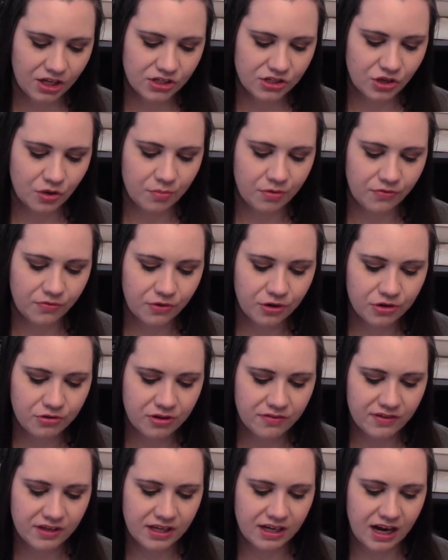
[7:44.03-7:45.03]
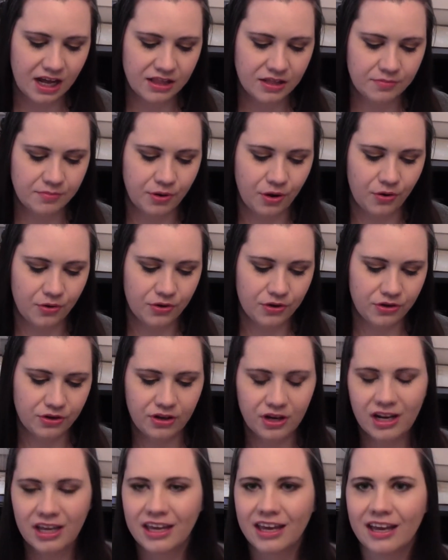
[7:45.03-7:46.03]
So before you even get on the boat, you're
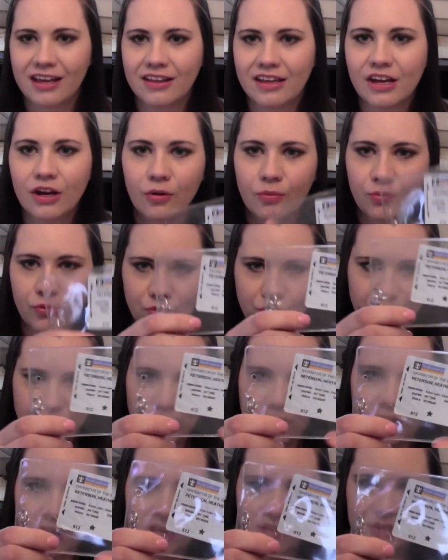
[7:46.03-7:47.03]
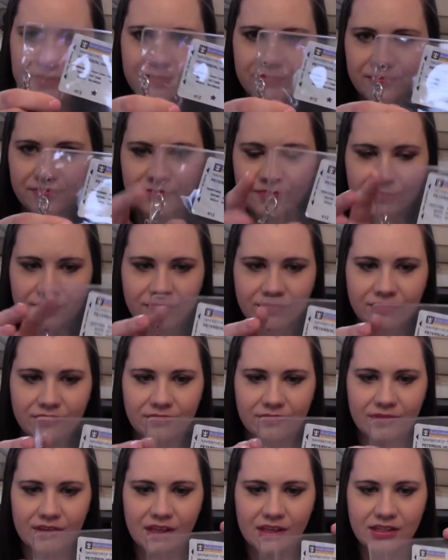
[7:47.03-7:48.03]
going to get like a room card.
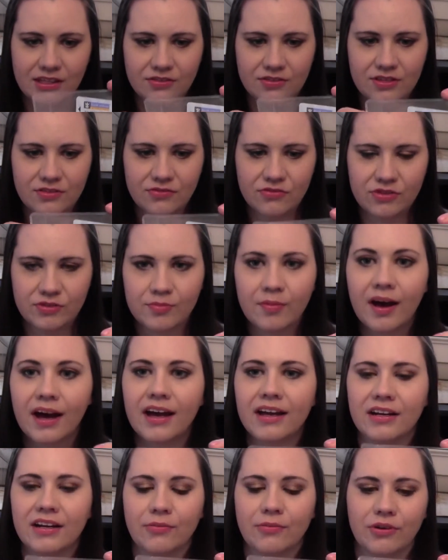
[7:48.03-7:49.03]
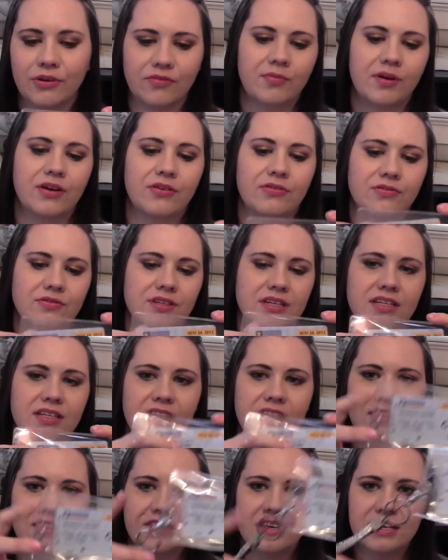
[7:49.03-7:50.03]
So this was mine on one of my cruises,
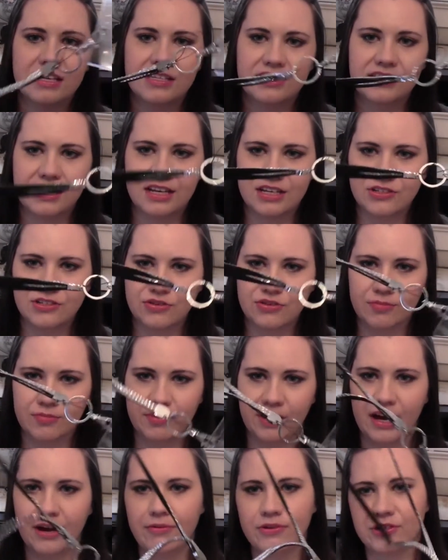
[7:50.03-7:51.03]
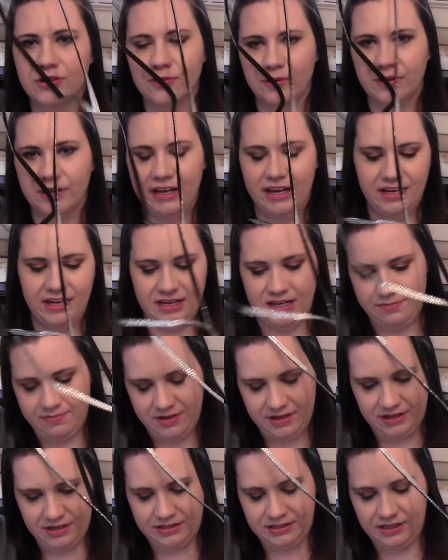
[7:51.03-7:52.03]
and these things you can buy, which are real handy
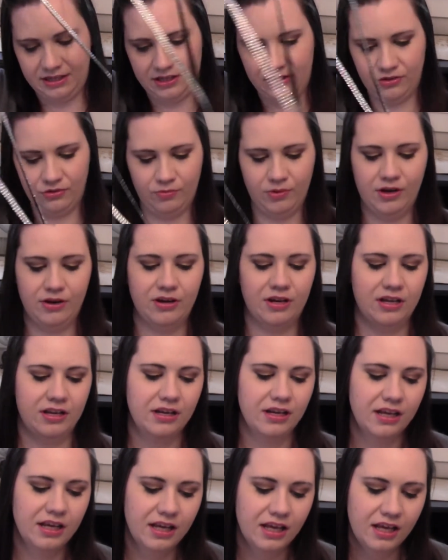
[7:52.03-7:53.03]
because like you'll wear it.